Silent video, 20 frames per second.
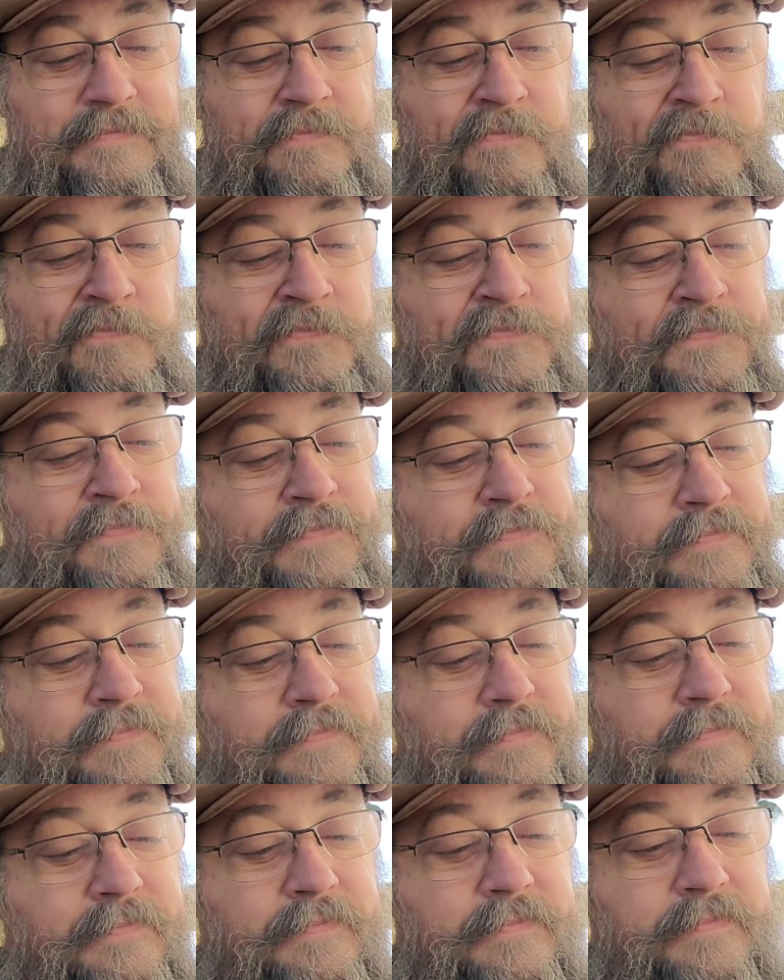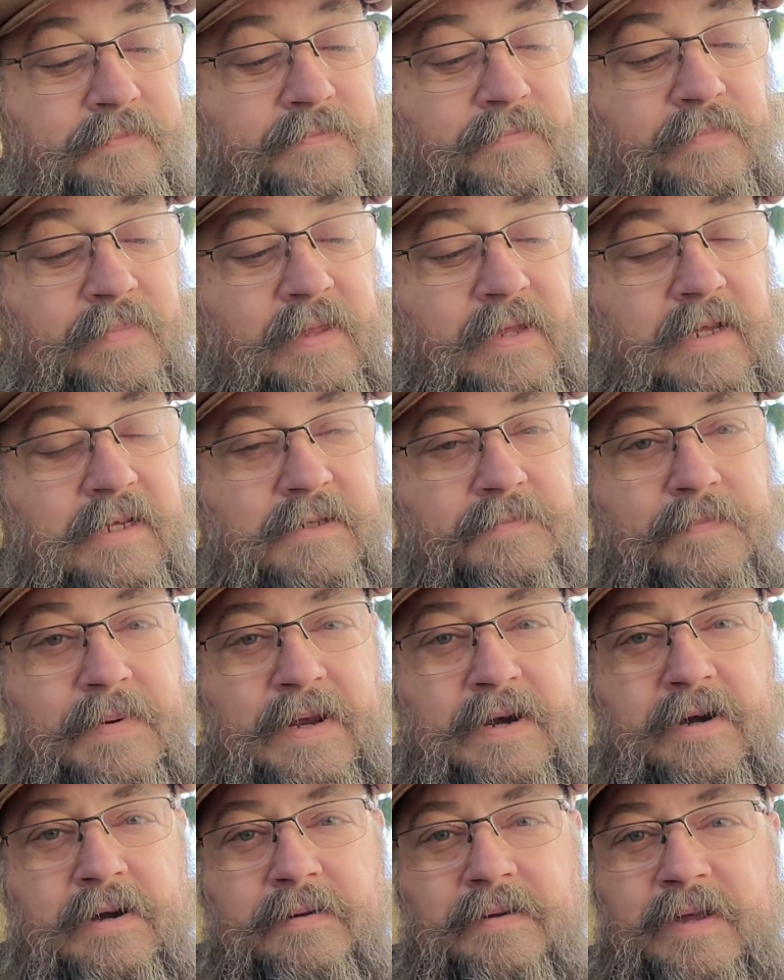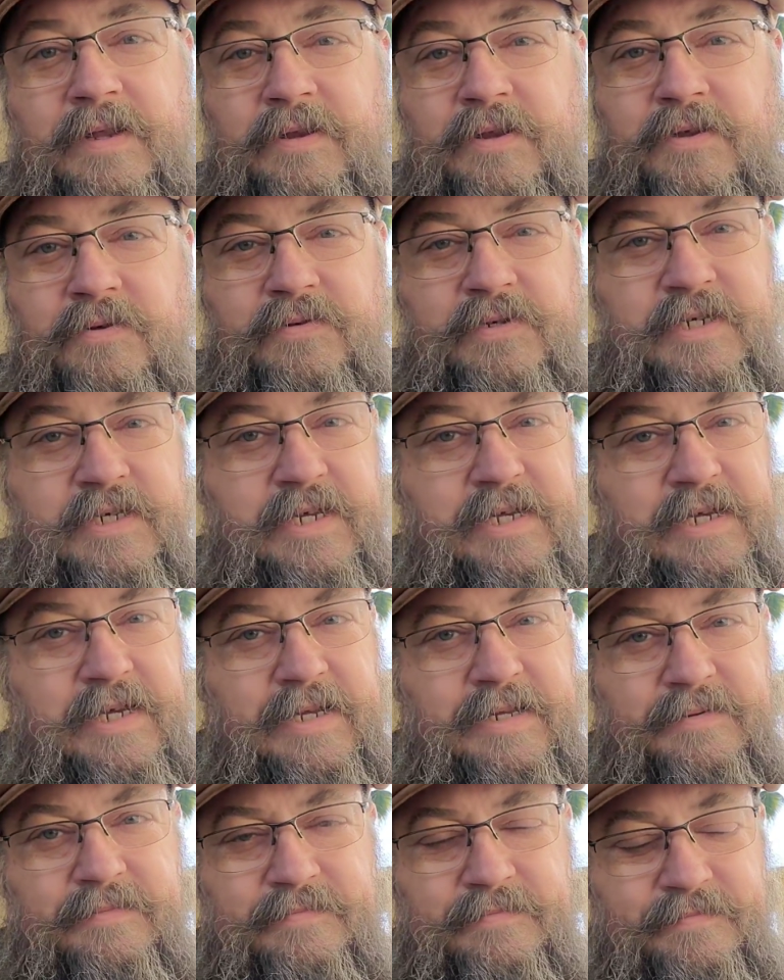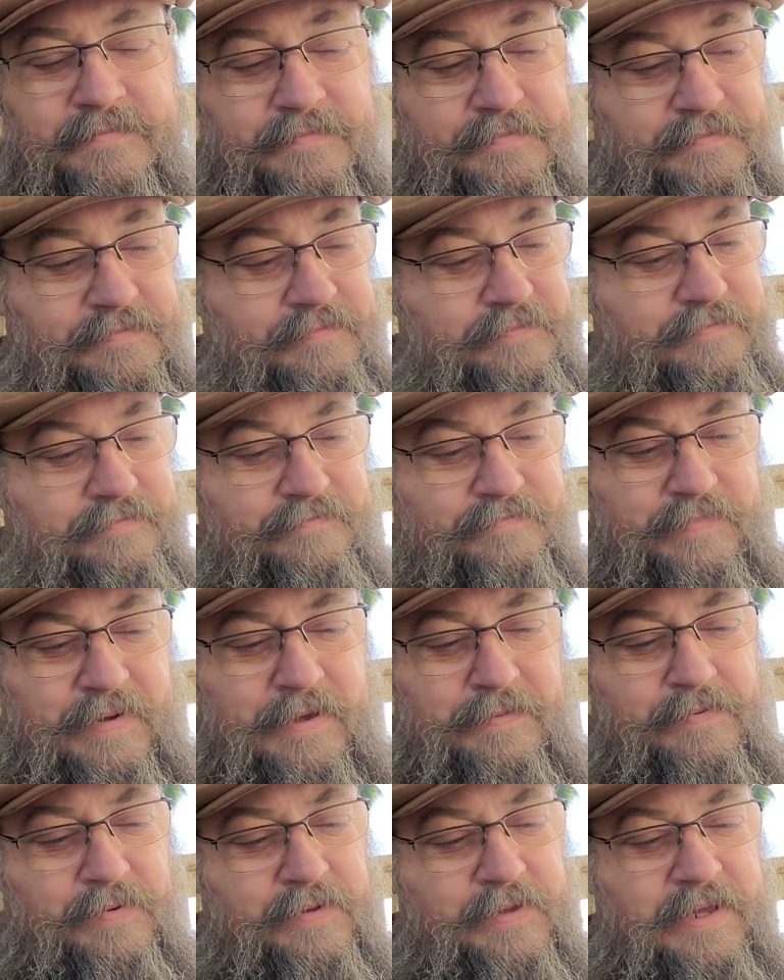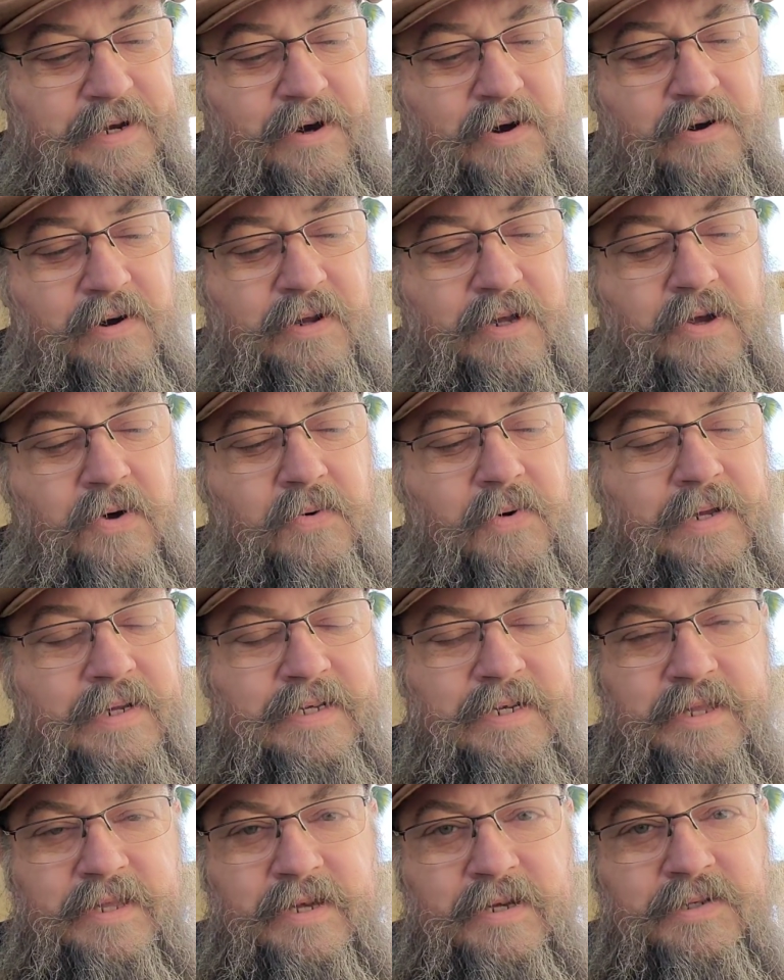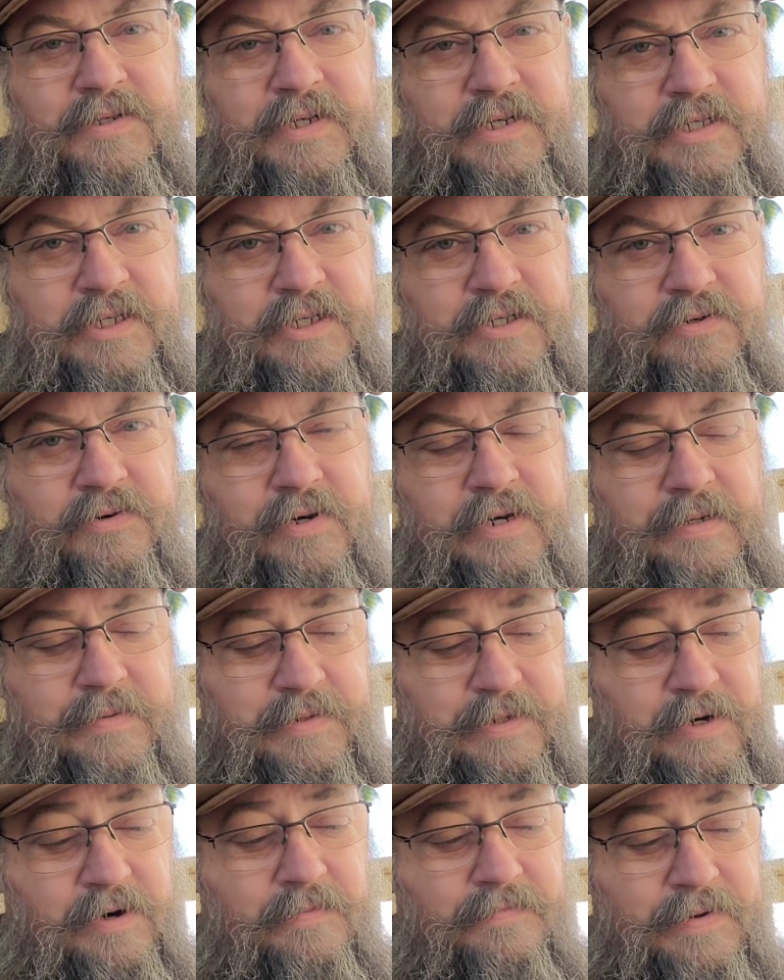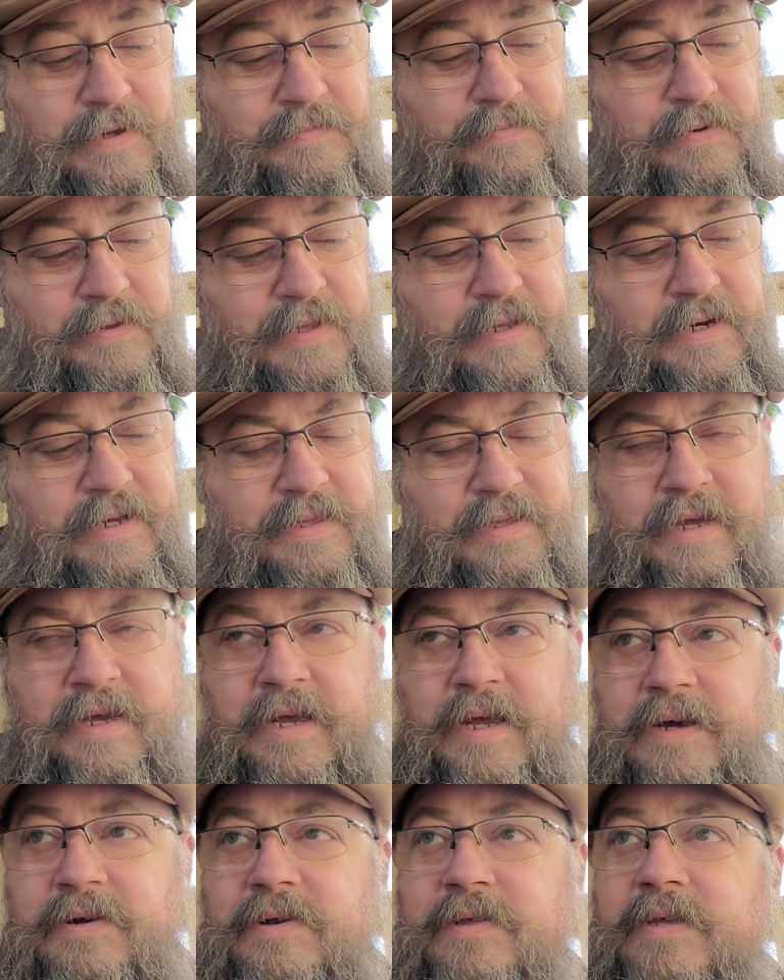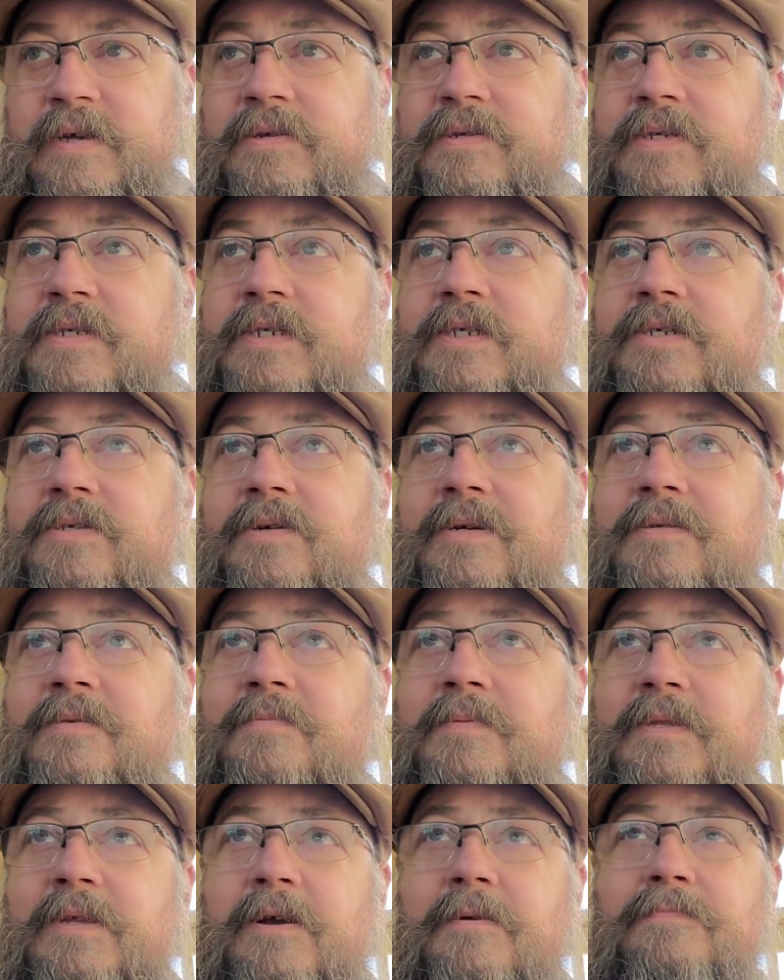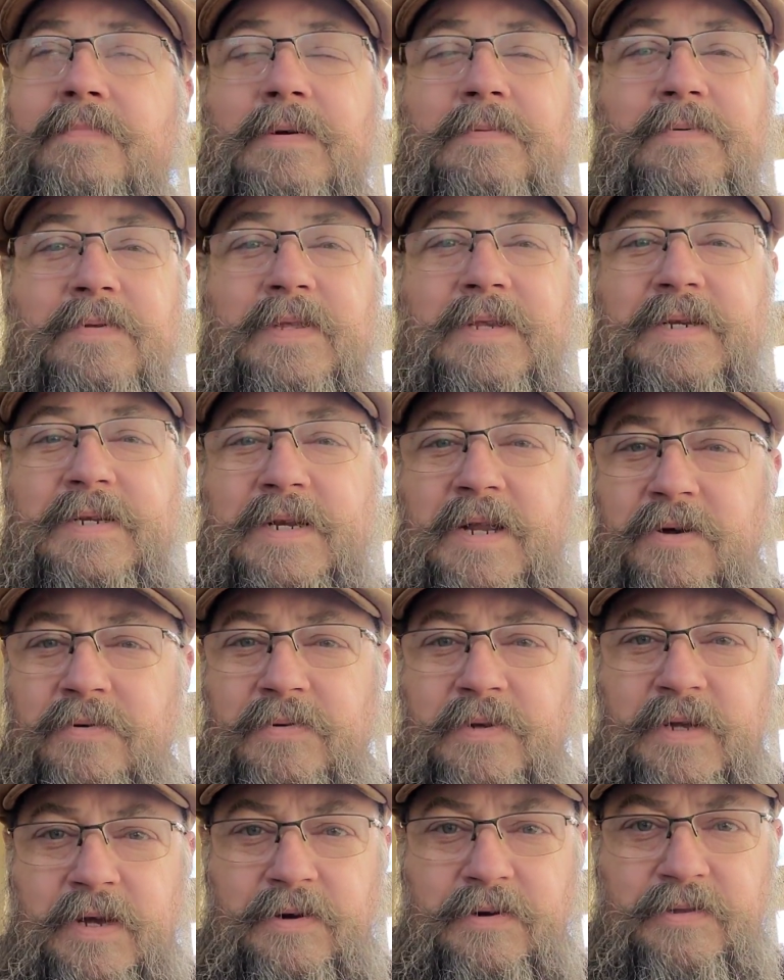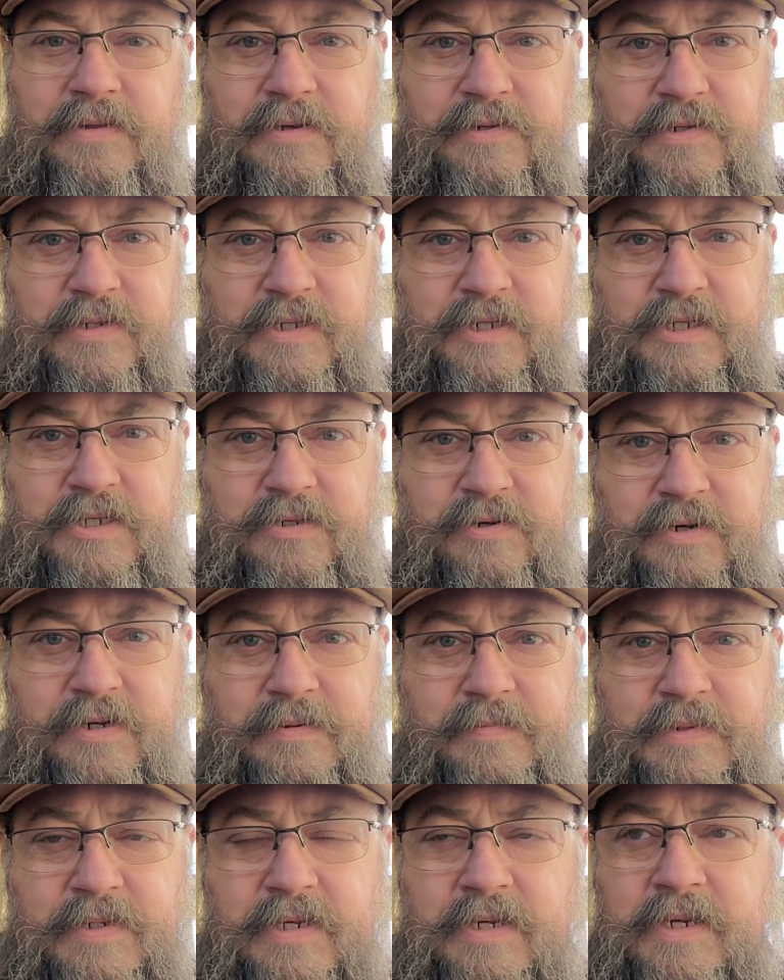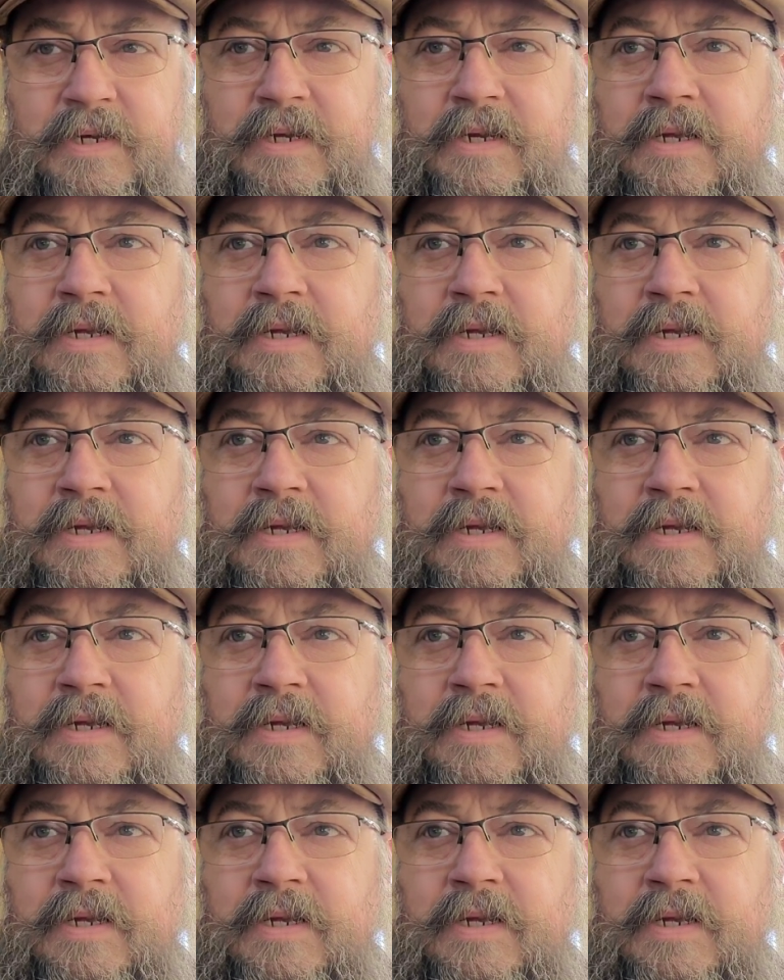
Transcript: It's better to, and you see it, people that aren't going to those extremes. There are people that go to those extremes, but there are people that don't go to those extremes